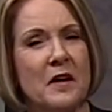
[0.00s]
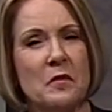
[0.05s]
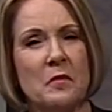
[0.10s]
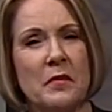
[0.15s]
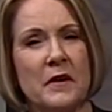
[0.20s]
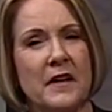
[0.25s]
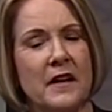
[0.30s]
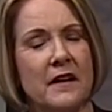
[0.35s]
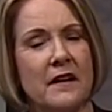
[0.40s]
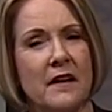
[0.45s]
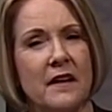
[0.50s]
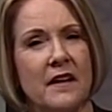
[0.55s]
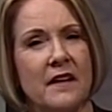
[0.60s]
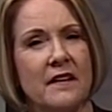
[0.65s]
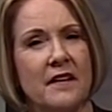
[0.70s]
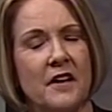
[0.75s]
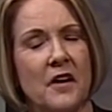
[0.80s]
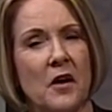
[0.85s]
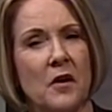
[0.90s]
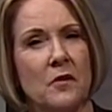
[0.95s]
But
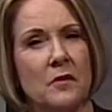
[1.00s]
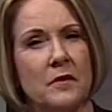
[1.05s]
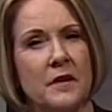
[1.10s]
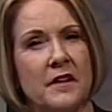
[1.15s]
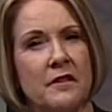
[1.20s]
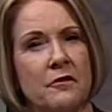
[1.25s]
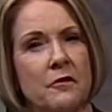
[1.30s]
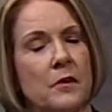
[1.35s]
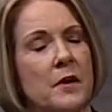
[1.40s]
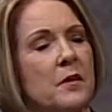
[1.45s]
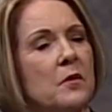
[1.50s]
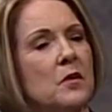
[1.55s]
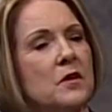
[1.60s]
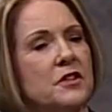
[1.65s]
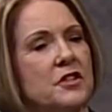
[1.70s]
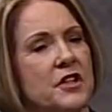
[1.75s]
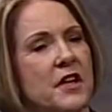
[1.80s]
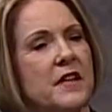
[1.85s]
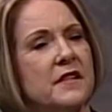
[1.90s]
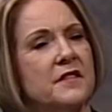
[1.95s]
you know, if we will
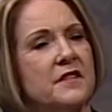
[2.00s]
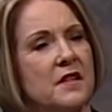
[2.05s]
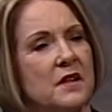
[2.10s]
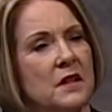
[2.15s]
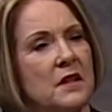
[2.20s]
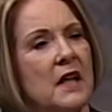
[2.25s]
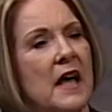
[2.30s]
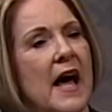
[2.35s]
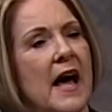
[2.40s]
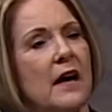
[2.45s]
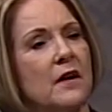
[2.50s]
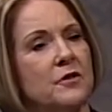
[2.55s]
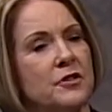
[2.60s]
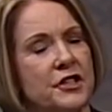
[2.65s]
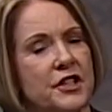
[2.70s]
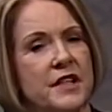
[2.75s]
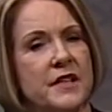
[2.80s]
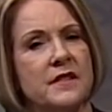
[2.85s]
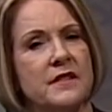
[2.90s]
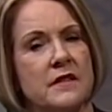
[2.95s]
just allow
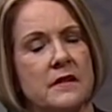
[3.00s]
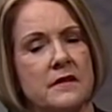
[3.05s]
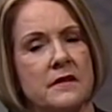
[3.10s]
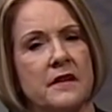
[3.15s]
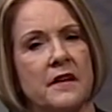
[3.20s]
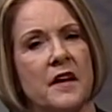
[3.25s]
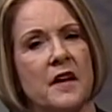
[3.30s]
Jesus to